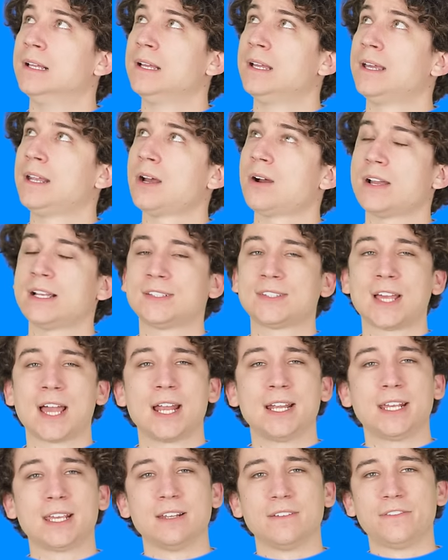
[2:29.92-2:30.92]
You know,
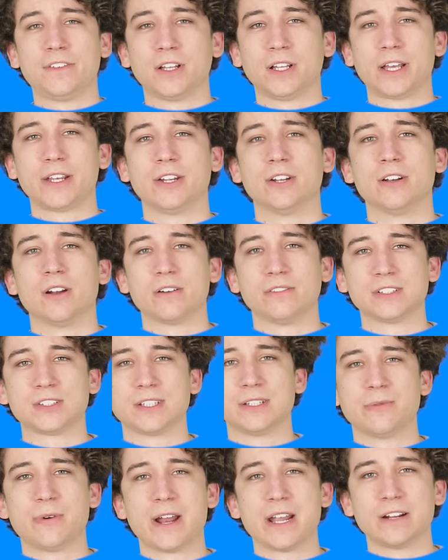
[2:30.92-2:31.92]
anxiety can feel like you're
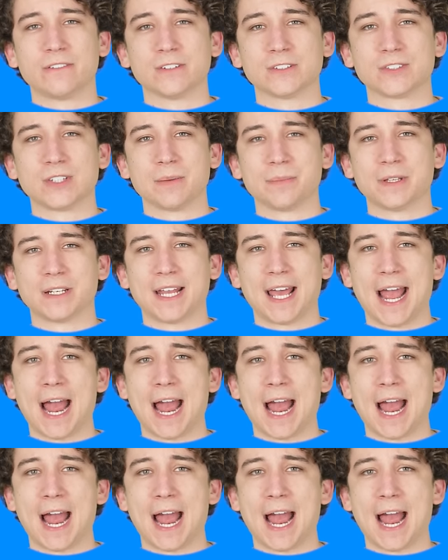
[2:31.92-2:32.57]
nervously waiting for something to